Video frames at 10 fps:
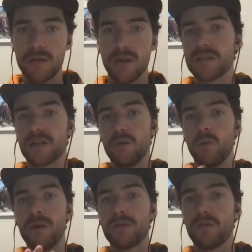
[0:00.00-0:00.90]
then it's going to
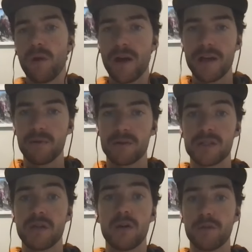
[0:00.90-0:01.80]
wither away because
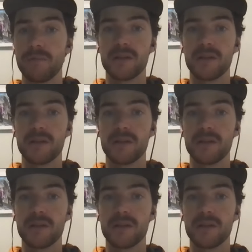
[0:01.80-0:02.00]
it's not going to be